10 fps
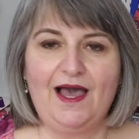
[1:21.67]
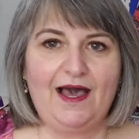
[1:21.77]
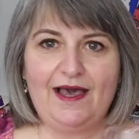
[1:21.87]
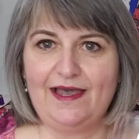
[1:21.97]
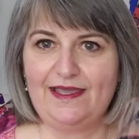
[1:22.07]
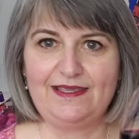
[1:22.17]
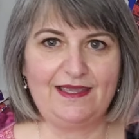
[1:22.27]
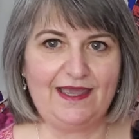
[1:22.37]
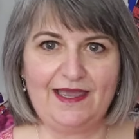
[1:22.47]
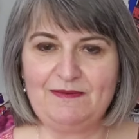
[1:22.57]
I
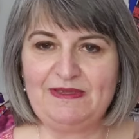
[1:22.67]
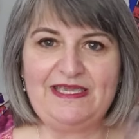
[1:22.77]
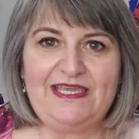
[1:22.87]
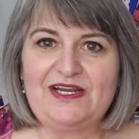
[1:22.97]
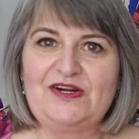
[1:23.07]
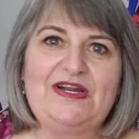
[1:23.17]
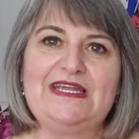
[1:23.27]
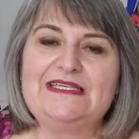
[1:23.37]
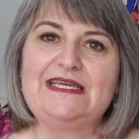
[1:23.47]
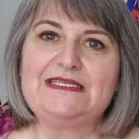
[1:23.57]
am here.
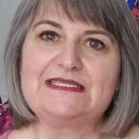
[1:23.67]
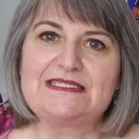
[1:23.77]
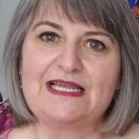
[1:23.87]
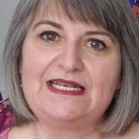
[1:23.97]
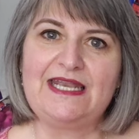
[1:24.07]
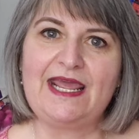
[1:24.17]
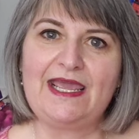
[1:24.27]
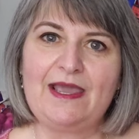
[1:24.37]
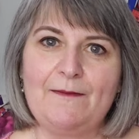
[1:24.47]
It is Sunday,